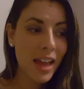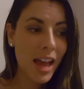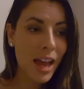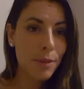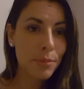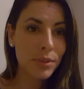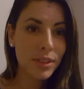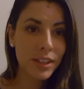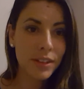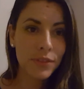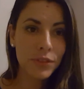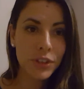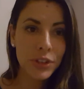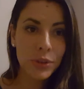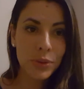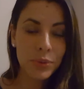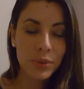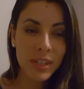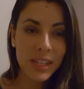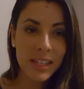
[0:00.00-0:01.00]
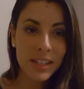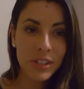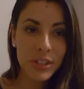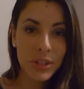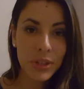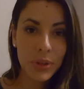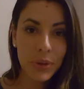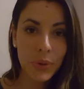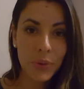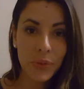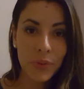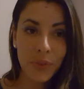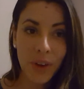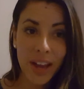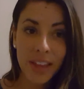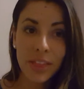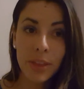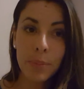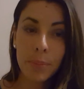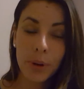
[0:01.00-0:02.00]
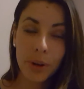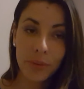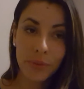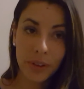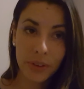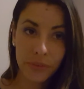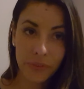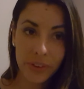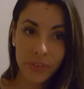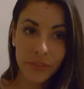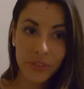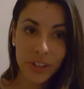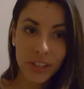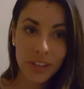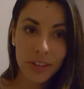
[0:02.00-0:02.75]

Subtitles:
I believe you need to find the perfect fit for